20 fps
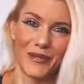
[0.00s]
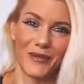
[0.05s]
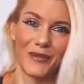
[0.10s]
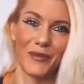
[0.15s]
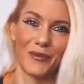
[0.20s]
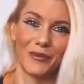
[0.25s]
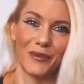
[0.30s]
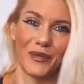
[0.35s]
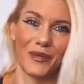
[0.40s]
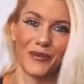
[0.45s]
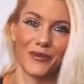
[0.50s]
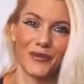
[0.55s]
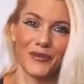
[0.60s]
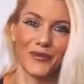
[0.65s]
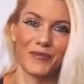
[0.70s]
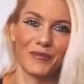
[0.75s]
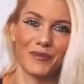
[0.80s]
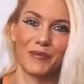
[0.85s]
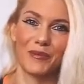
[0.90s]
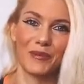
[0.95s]
another one, I know
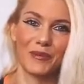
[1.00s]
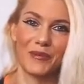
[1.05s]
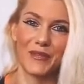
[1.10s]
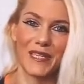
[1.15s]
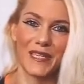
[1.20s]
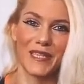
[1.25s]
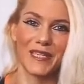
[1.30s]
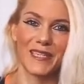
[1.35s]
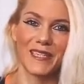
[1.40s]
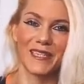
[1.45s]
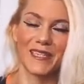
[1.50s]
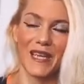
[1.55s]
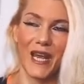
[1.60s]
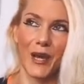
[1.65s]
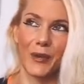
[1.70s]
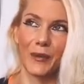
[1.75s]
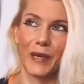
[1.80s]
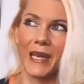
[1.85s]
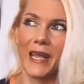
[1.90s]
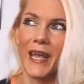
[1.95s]
some people are addicted to
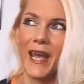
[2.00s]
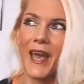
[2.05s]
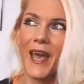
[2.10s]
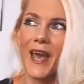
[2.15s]
dairy,